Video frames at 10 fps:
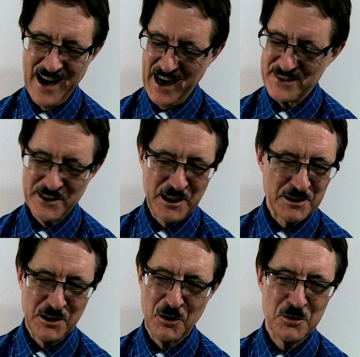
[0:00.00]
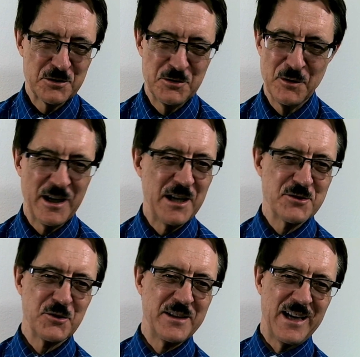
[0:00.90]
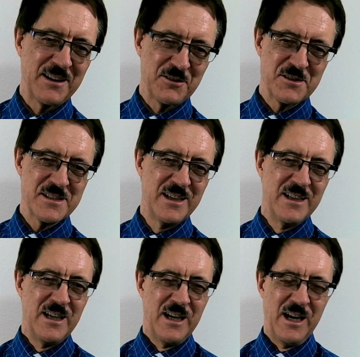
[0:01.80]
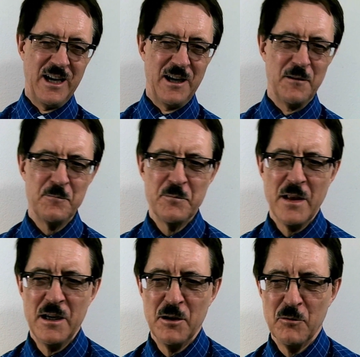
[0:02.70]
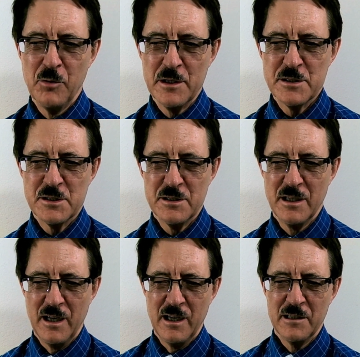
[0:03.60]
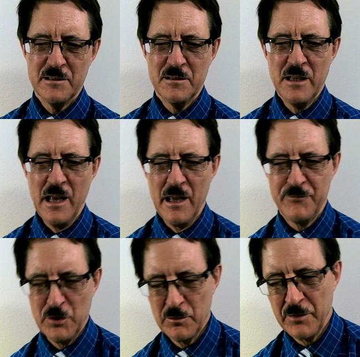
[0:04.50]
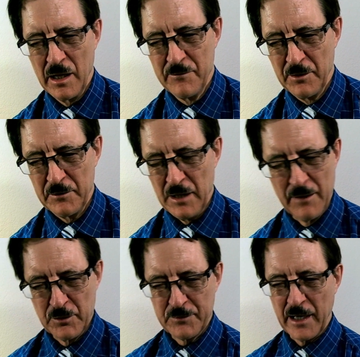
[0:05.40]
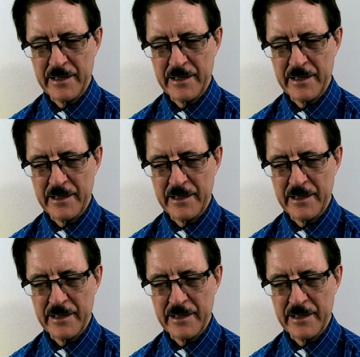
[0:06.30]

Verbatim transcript: think it'd go to $100, which if you've got an